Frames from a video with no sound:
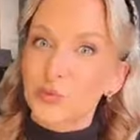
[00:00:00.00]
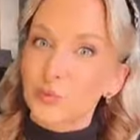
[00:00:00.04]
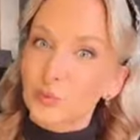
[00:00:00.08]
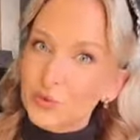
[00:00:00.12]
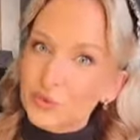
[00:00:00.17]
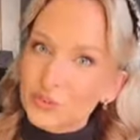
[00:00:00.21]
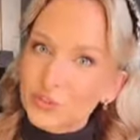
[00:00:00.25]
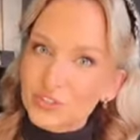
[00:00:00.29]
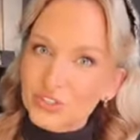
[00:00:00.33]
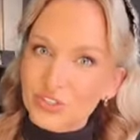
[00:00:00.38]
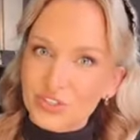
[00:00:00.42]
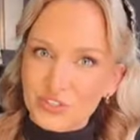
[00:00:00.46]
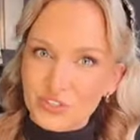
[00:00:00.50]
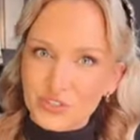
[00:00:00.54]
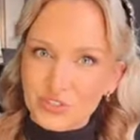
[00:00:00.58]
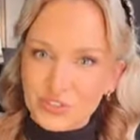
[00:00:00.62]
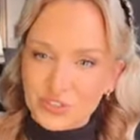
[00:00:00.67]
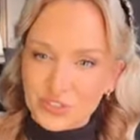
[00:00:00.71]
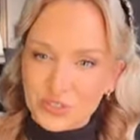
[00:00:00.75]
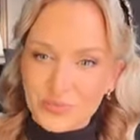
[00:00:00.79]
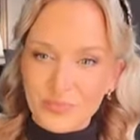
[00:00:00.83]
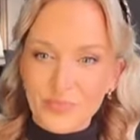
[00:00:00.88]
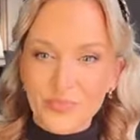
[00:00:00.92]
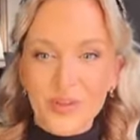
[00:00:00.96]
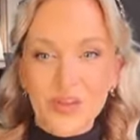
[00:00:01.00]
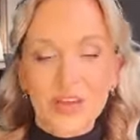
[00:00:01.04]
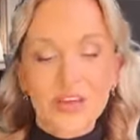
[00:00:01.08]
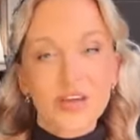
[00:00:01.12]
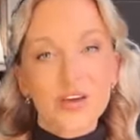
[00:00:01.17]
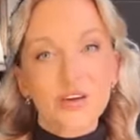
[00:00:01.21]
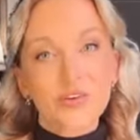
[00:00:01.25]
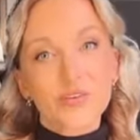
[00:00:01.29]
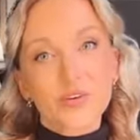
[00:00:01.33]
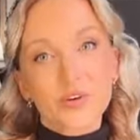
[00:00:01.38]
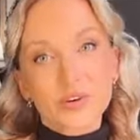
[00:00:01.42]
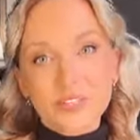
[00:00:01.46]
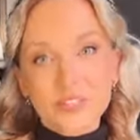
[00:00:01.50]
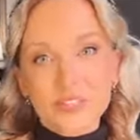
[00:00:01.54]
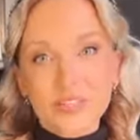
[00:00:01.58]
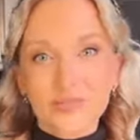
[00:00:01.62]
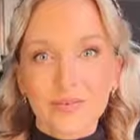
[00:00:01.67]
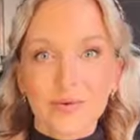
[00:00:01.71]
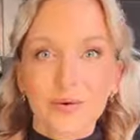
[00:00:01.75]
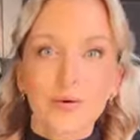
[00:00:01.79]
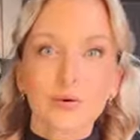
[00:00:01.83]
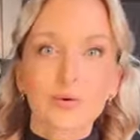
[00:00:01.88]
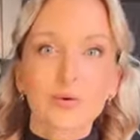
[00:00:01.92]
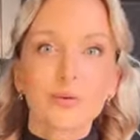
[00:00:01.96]
and what you should do. First
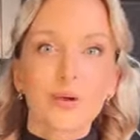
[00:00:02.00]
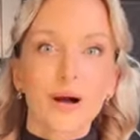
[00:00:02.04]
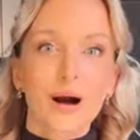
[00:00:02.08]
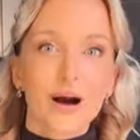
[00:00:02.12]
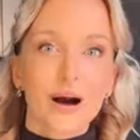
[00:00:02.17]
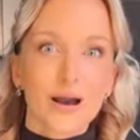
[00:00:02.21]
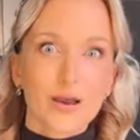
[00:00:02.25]
of all,